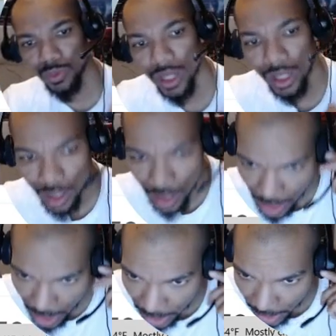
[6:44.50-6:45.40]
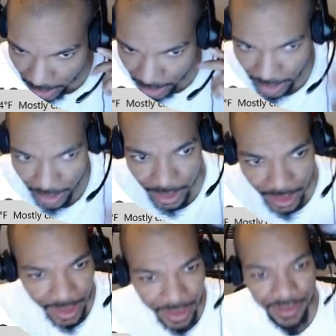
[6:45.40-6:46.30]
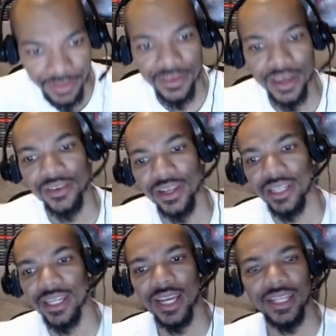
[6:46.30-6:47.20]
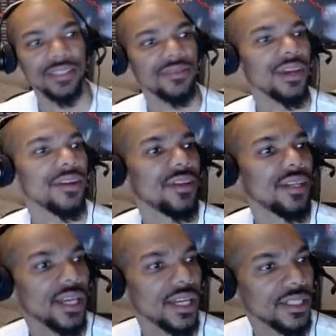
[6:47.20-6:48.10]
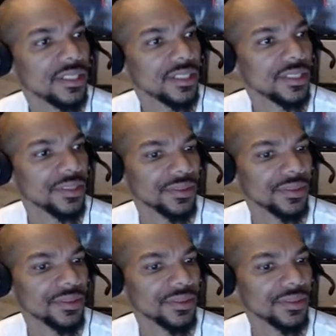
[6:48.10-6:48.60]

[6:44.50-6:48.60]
well. Very nice, very nice.